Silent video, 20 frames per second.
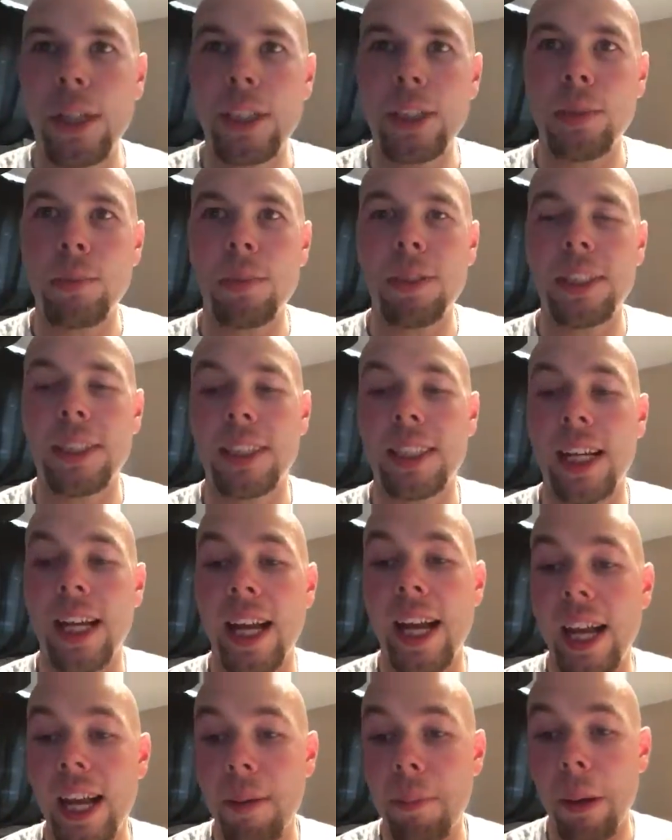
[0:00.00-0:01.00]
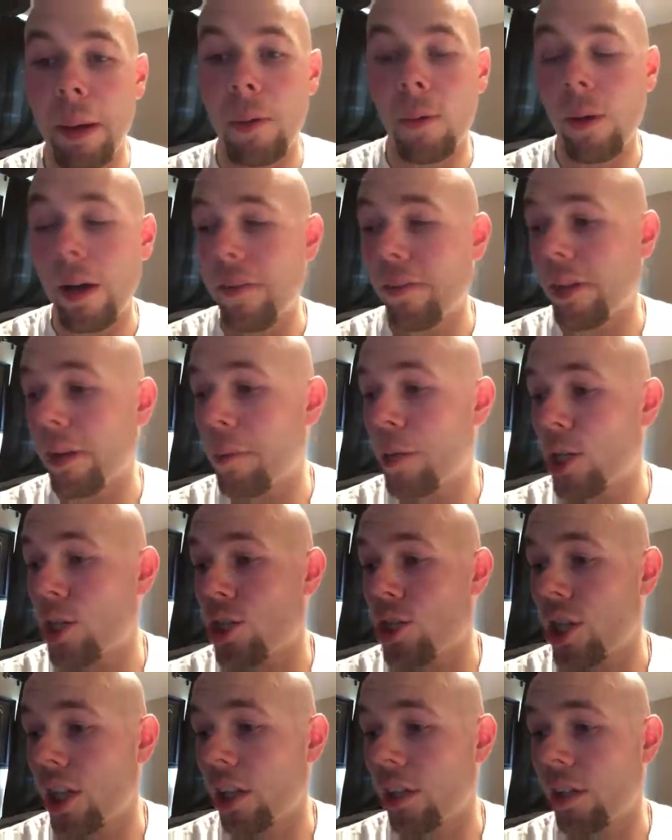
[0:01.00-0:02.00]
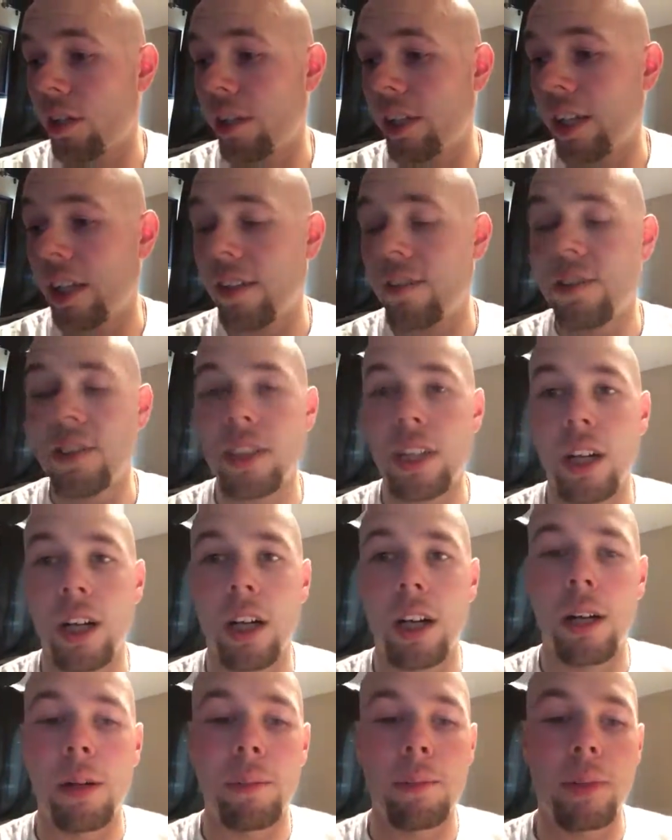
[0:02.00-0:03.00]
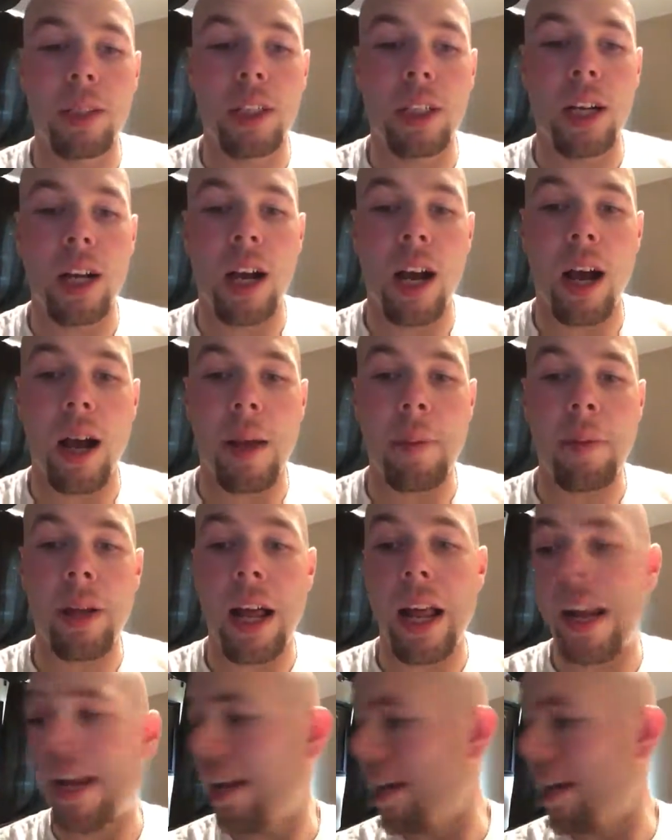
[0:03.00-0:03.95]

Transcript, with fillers: I just wanted to say, hey, my wife got me a shitload of gifts. Um, I'm I